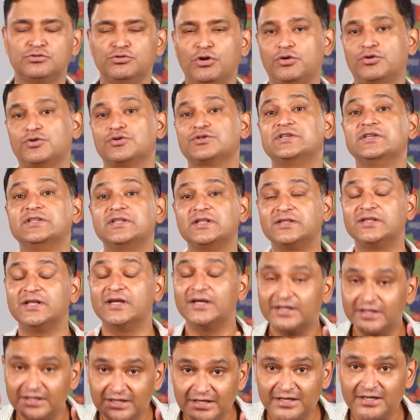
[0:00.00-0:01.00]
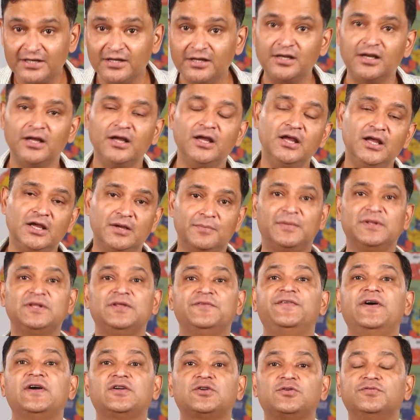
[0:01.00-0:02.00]
Not to say that they're illegal, but
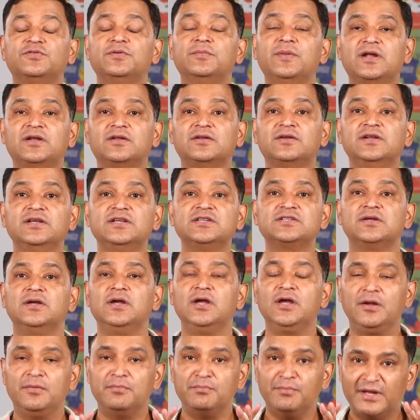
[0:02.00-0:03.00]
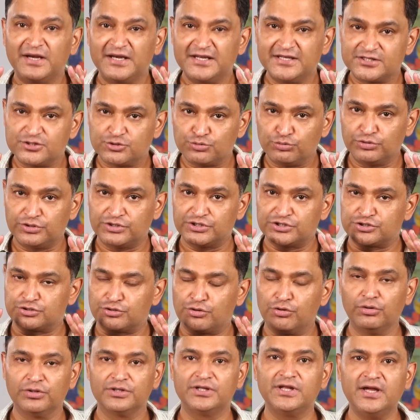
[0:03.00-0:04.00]
the fact of the matter is many students
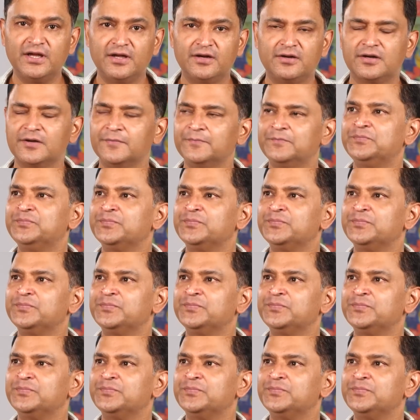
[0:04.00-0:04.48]
go there,